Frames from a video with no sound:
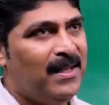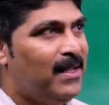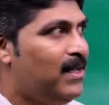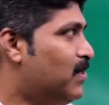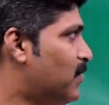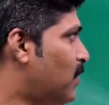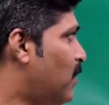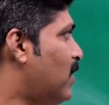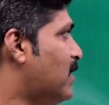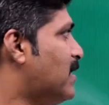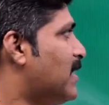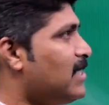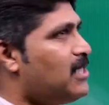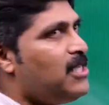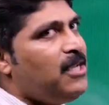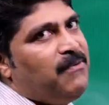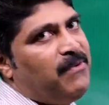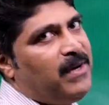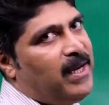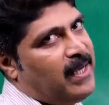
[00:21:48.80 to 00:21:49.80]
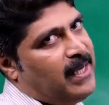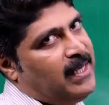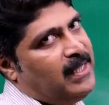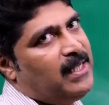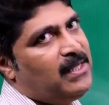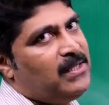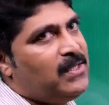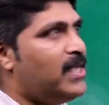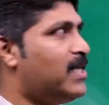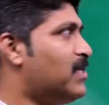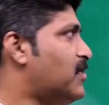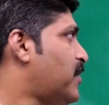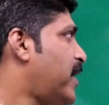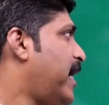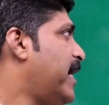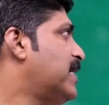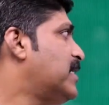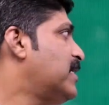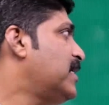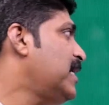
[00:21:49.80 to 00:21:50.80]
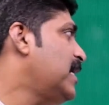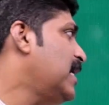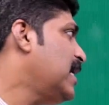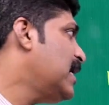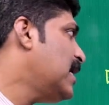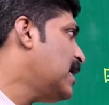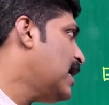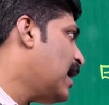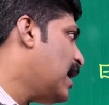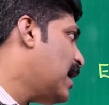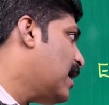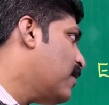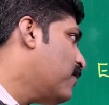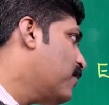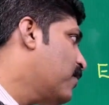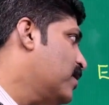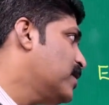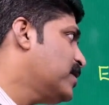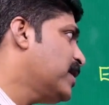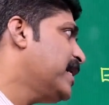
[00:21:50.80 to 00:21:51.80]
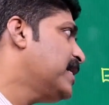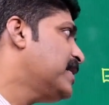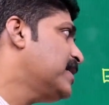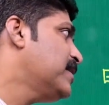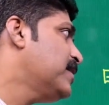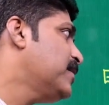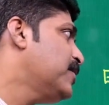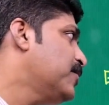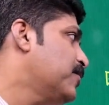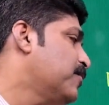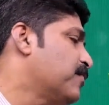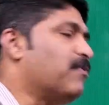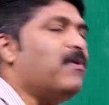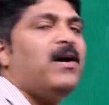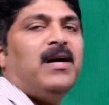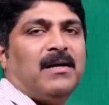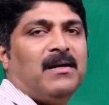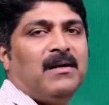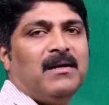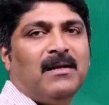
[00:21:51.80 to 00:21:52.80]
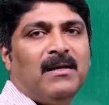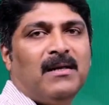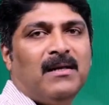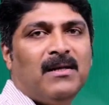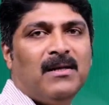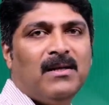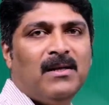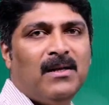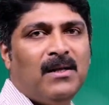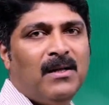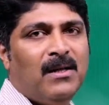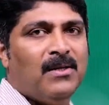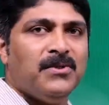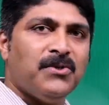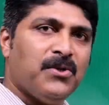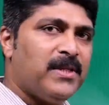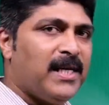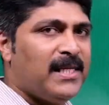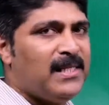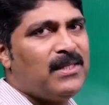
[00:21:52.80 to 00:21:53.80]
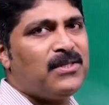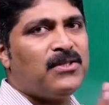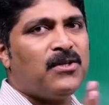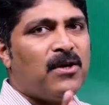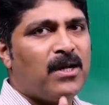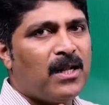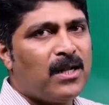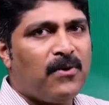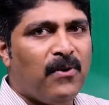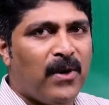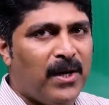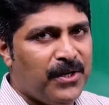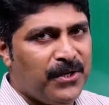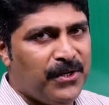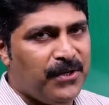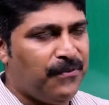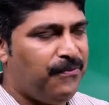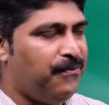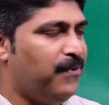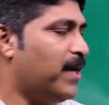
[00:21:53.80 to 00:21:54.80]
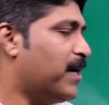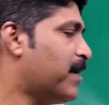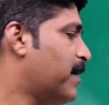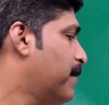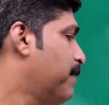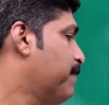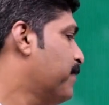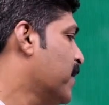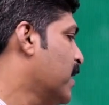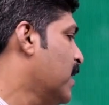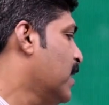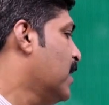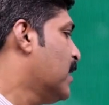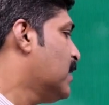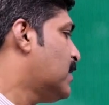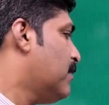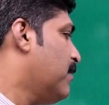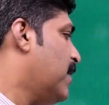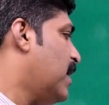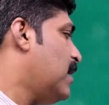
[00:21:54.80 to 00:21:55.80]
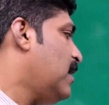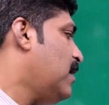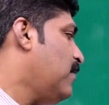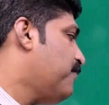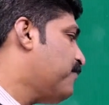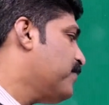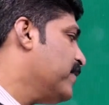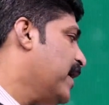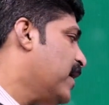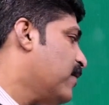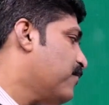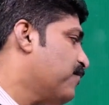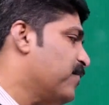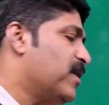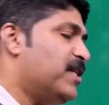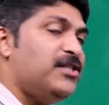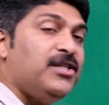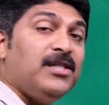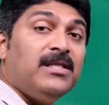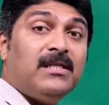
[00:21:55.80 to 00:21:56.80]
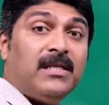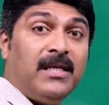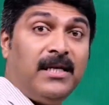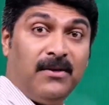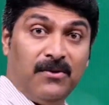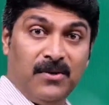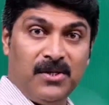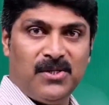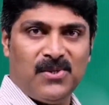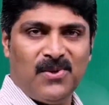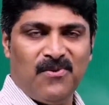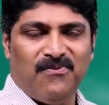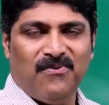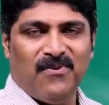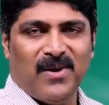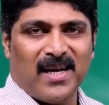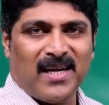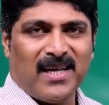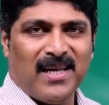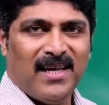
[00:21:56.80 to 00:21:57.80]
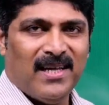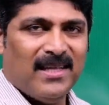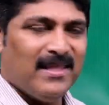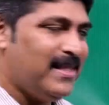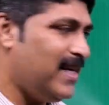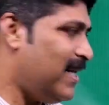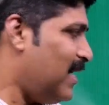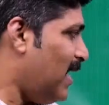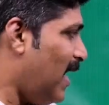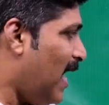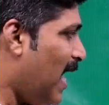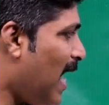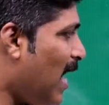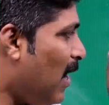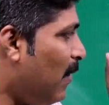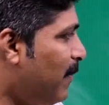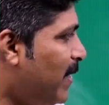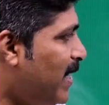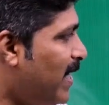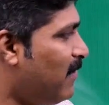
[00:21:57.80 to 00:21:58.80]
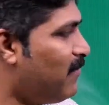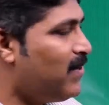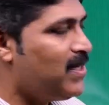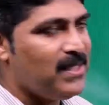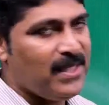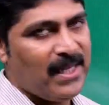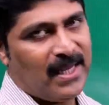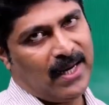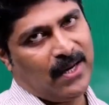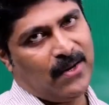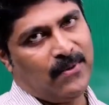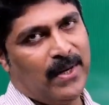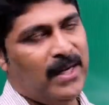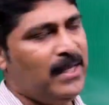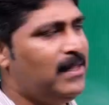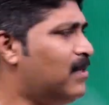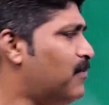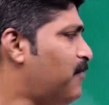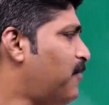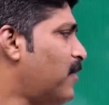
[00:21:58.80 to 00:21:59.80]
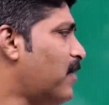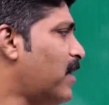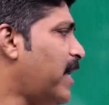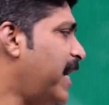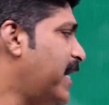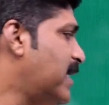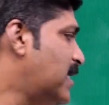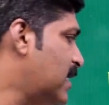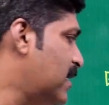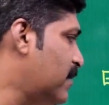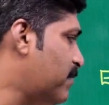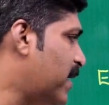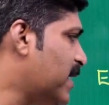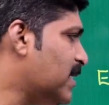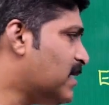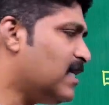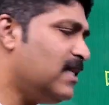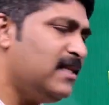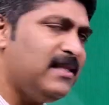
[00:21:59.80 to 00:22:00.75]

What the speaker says: So such a work in the sense 18 hours, 18 into 1. So that's the total quantity of work. Similarly, if they are finishing 3 units of work, then how many hours they required? Therefore, 18 by 3,